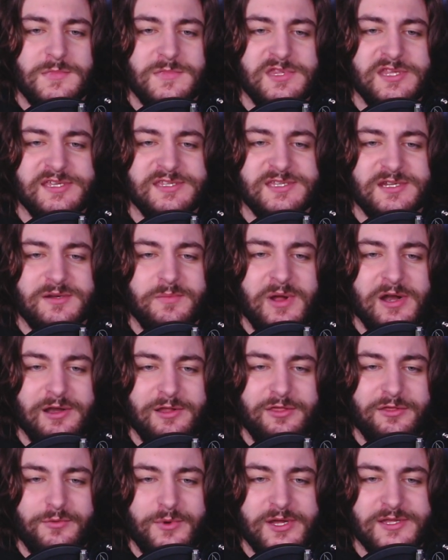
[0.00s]
A decent amount
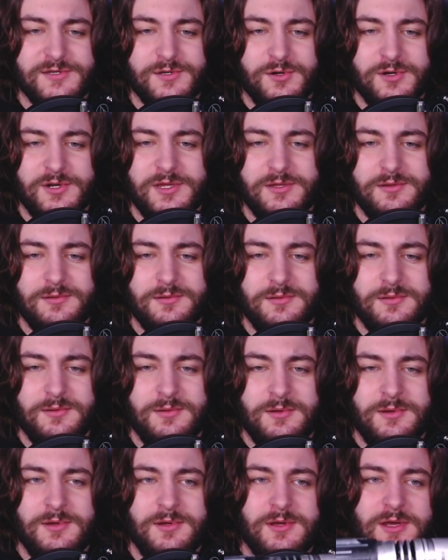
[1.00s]
of threads on it.
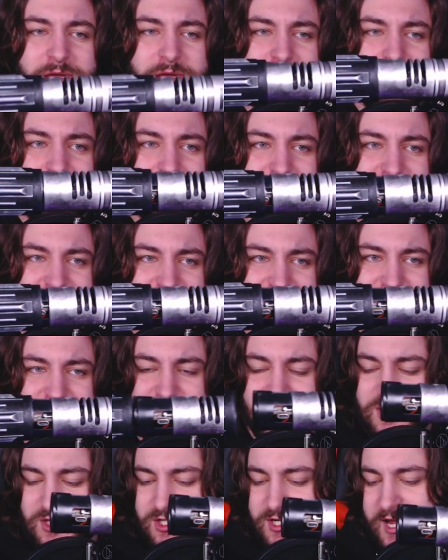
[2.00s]
And then you can see
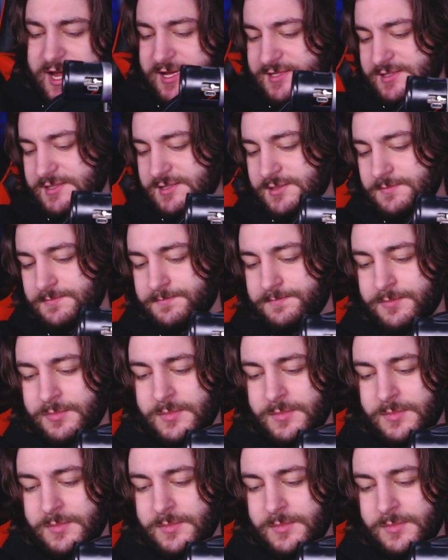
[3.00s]
the chassis.